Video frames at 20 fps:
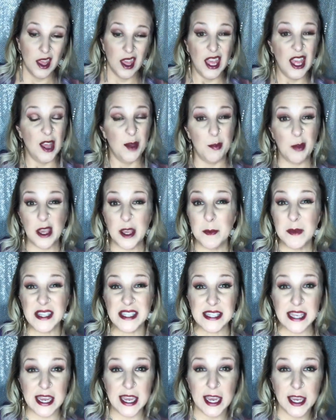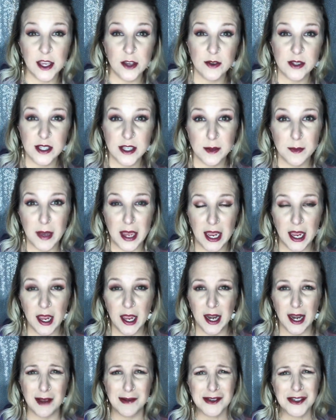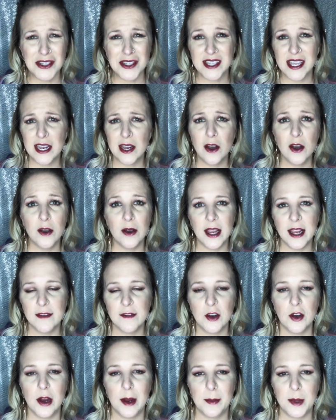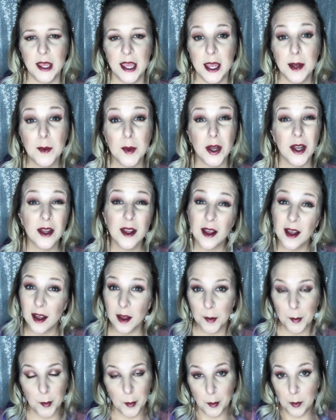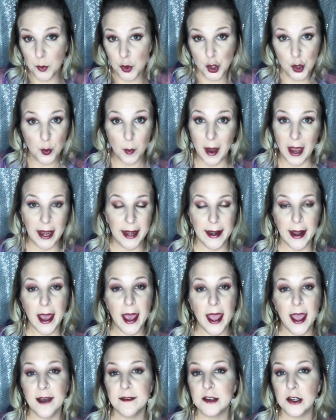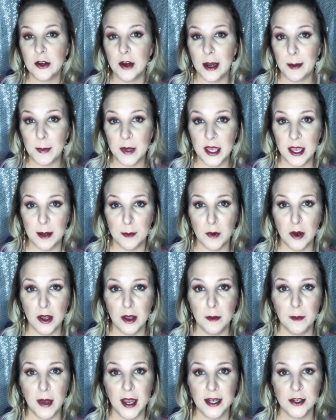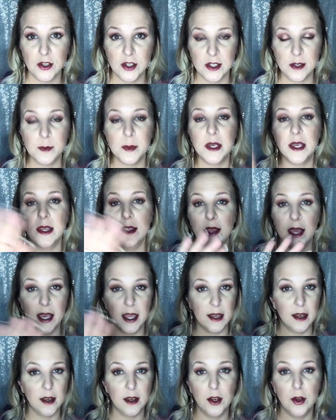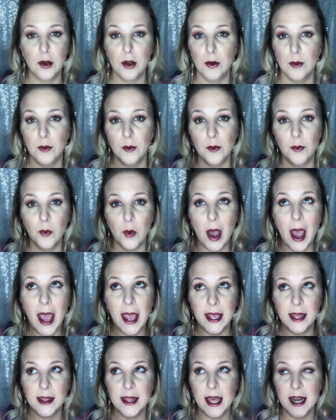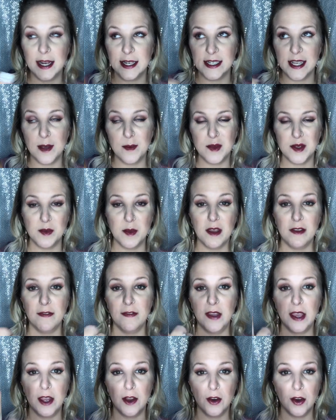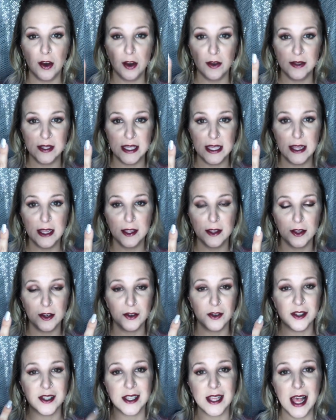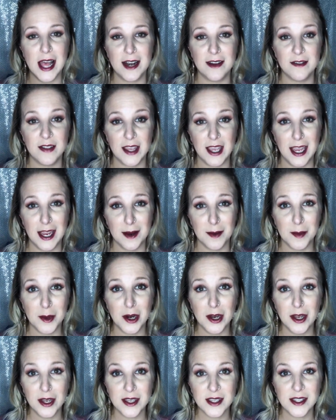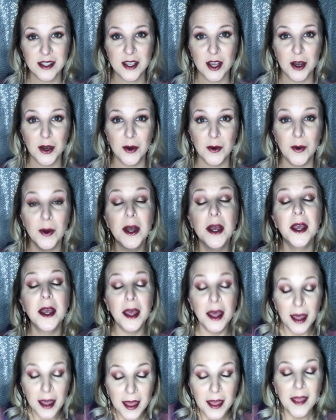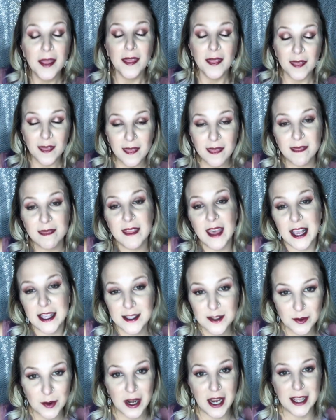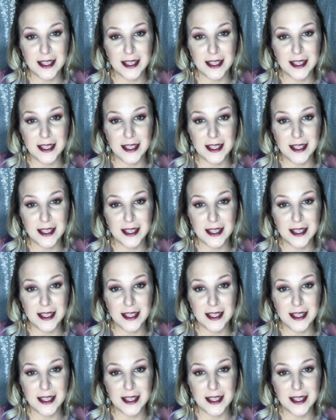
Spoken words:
big mistake I used to make, and I was just like, oh, I have a crappy camera. You might not have a crappy camera. It might just be that, you know, a lot of times my finger goes in the little slot of the camera, so that's what ends